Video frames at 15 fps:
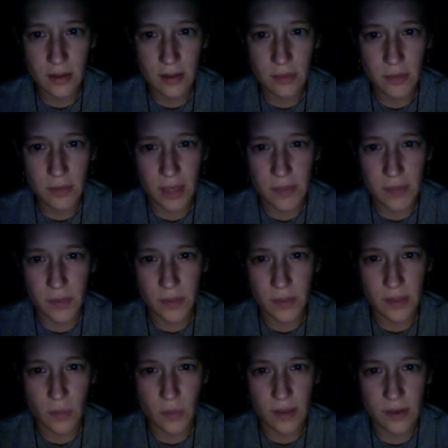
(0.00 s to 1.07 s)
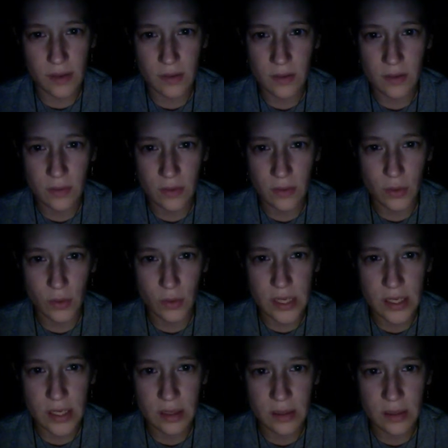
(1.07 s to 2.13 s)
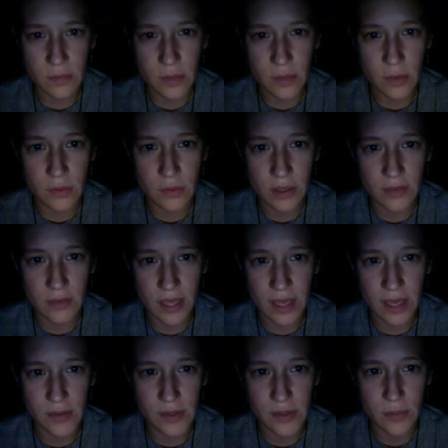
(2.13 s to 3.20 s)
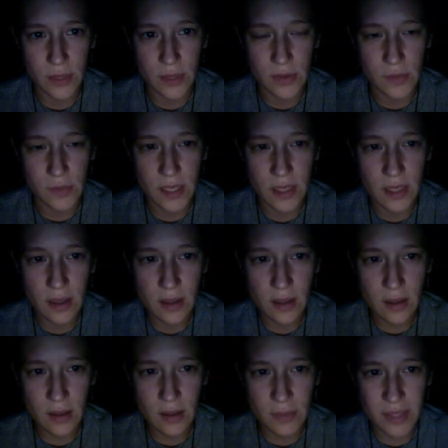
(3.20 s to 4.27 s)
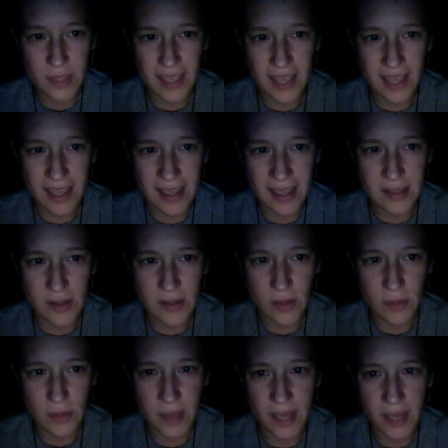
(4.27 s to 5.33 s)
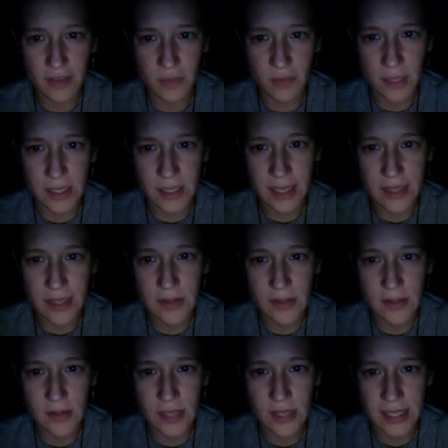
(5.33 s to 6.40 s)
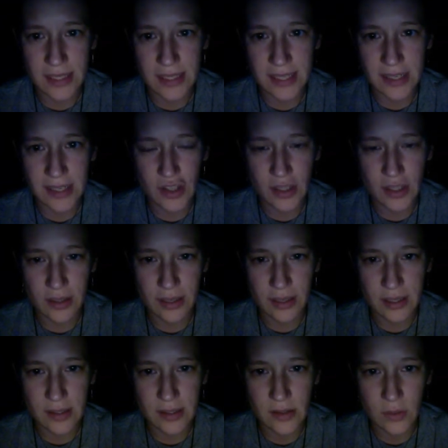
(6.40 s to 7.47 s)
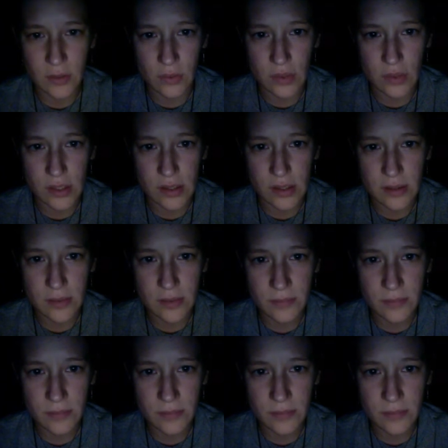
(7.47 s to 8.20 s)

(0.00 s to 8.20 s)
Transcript: Perhaps it was the weather, or the creak and moan of the house around me, but the hairs on the back of my neck stood at attention like soldiers.